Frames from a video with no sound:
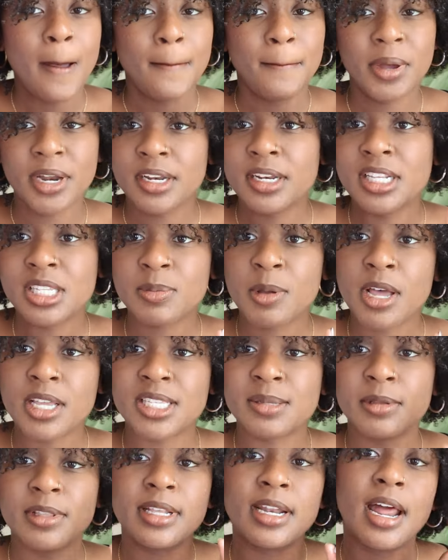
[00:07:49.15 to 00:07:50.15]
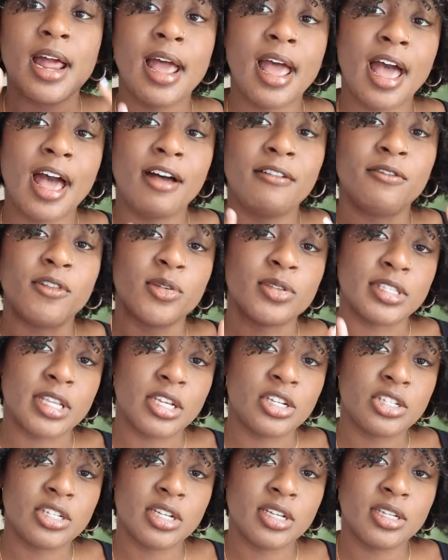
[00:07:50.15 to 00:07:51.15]
but it is possible that I have
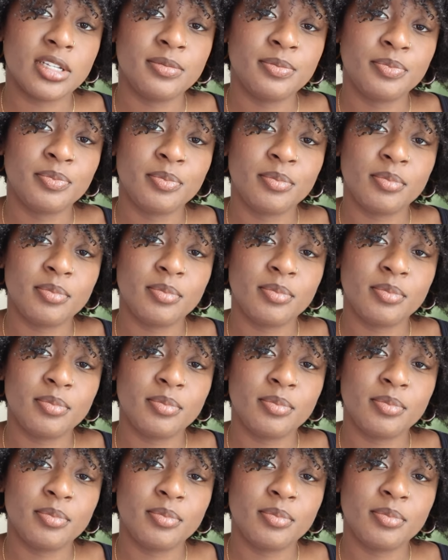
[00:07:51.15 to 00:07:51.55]
rosacea,